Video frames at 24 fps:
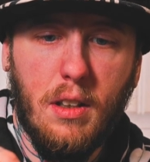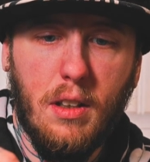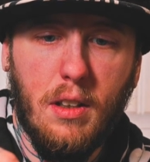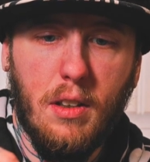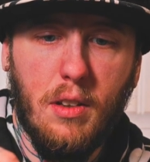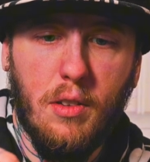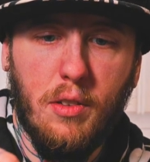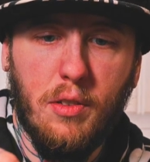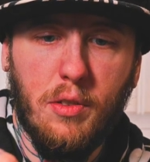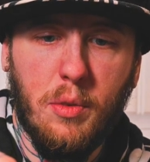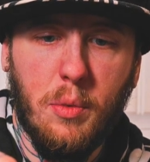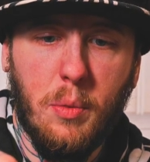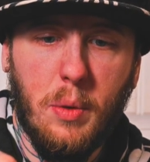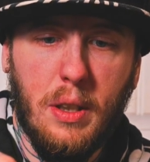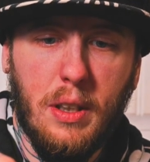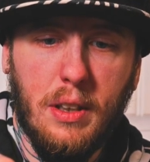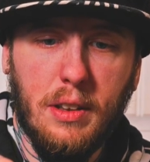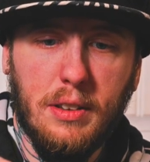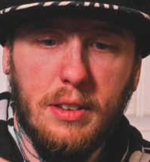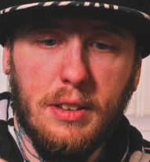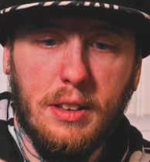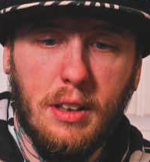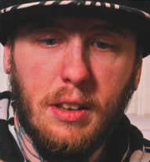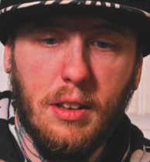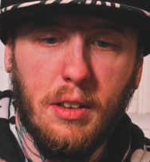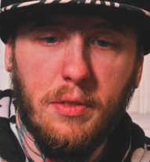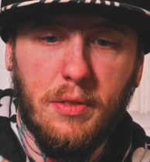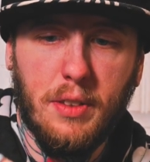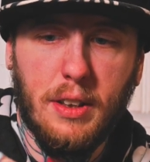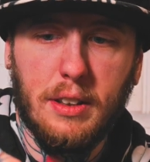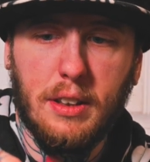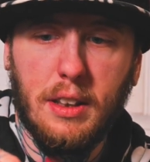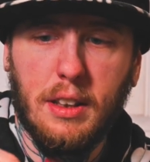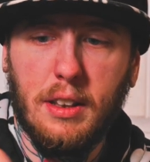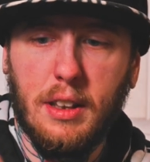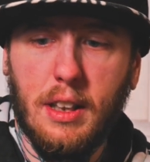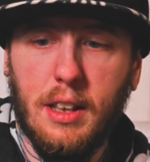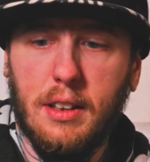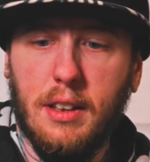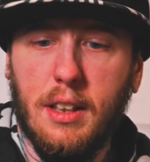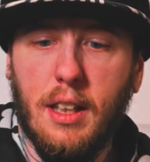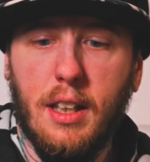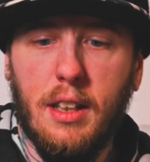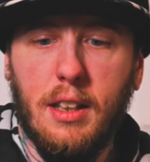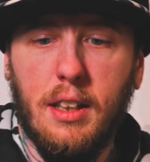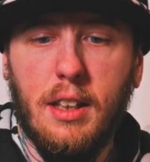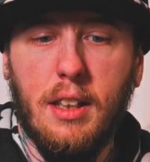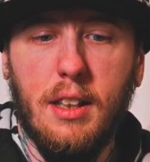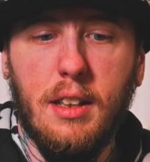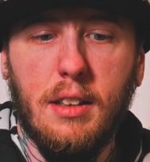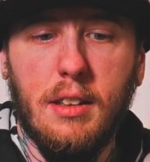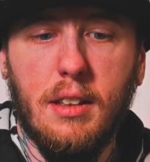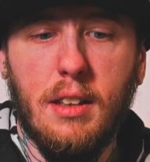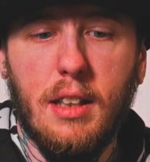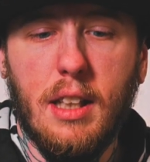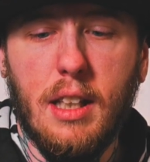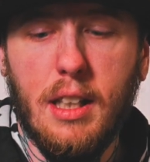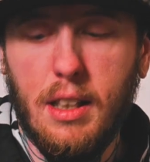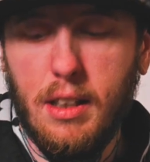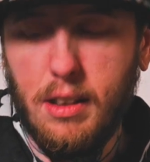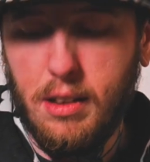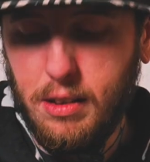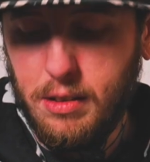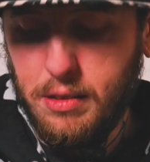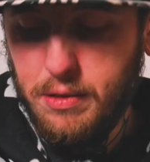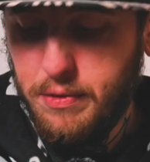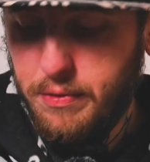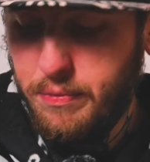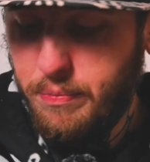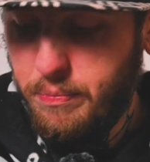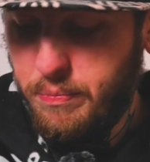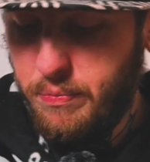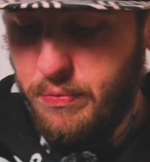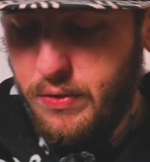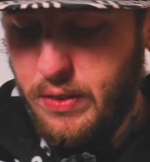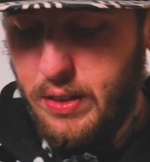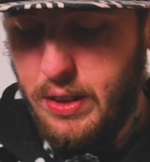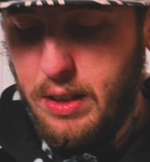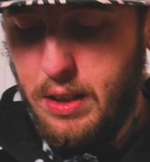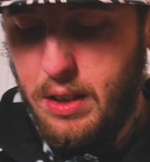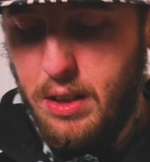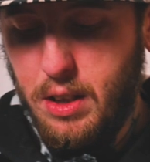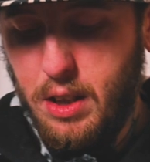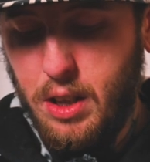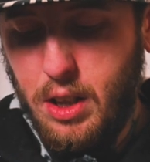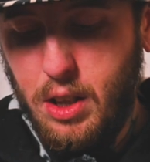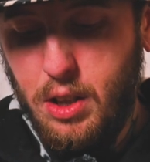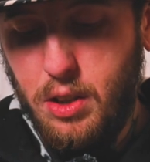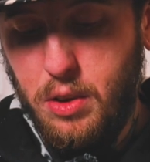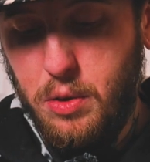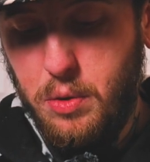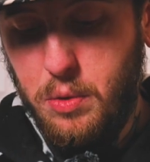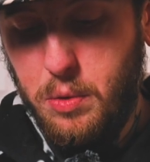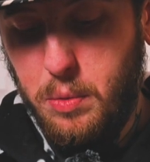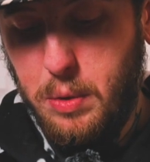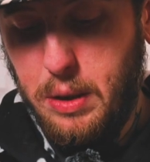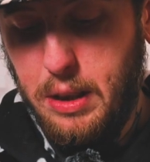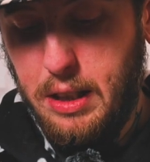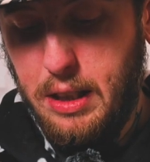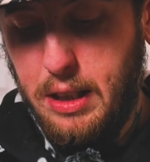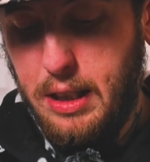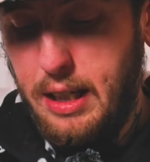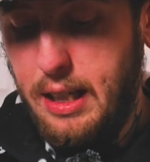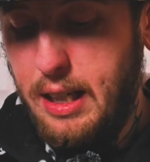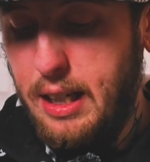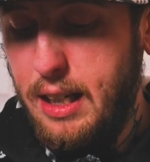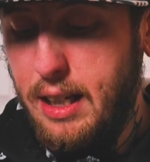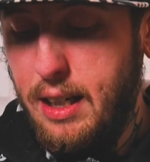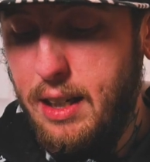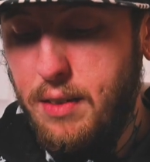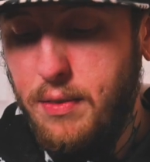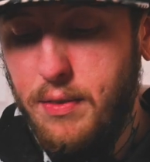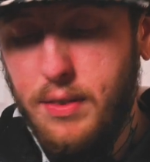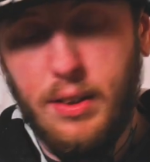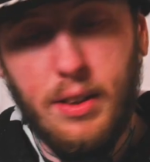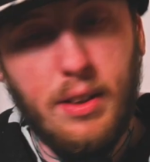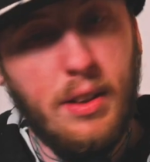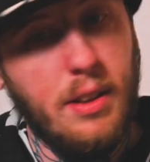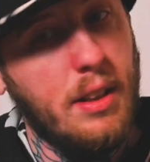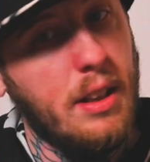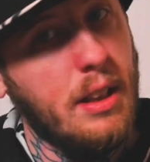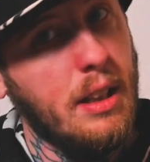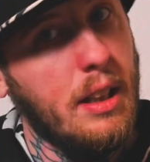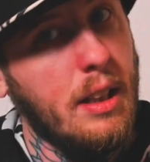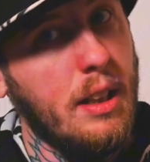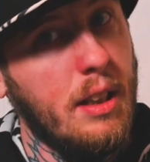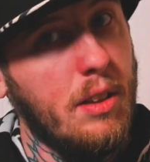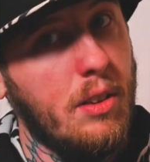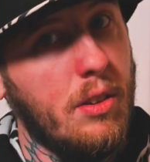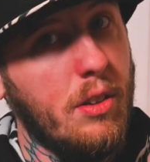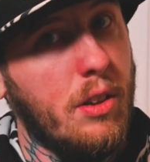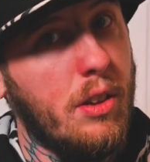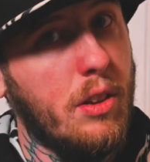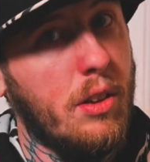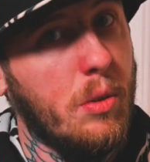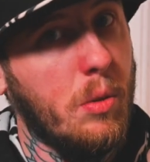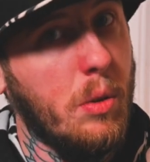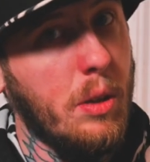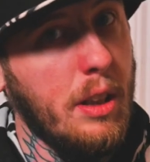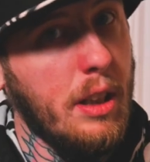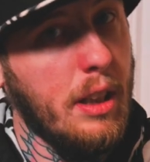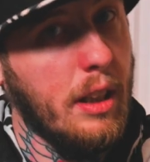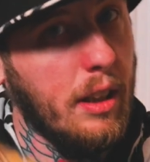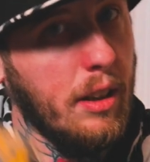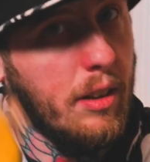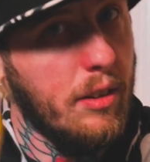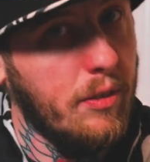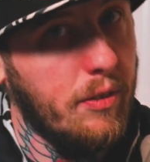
of Wands here, if I could get that in there. We have the 3